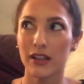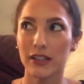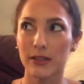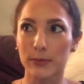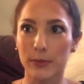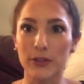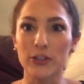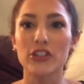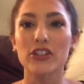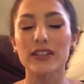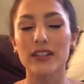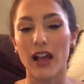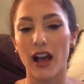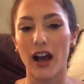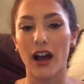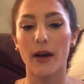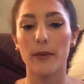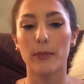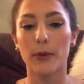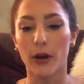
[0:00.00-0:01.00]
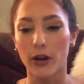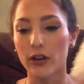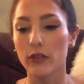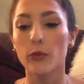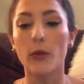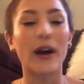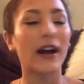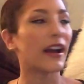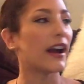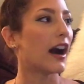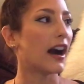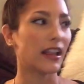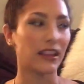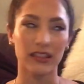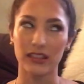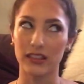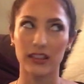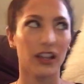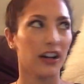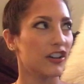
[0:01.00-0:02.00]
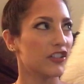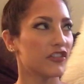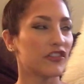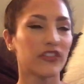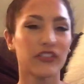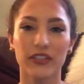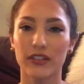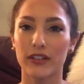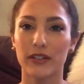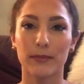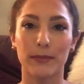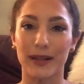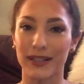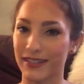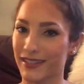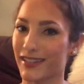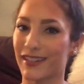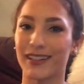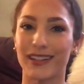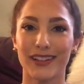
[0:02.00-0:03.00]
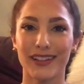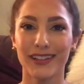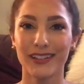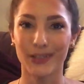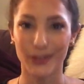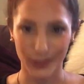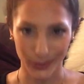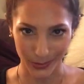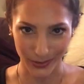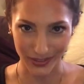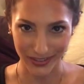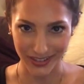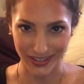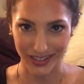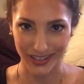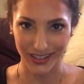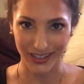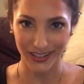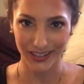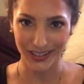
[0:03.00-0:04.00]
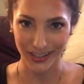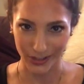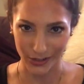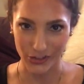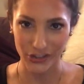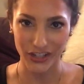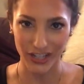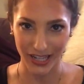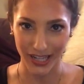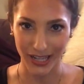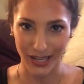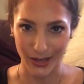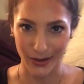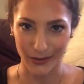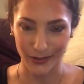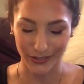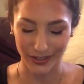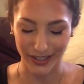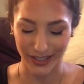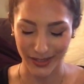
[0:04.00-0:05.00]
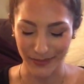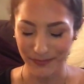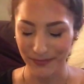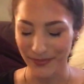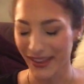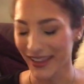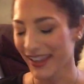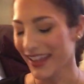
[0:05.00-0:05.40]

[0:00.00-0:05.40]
as much as part of why I love my city, New York City, in case you didn't know already,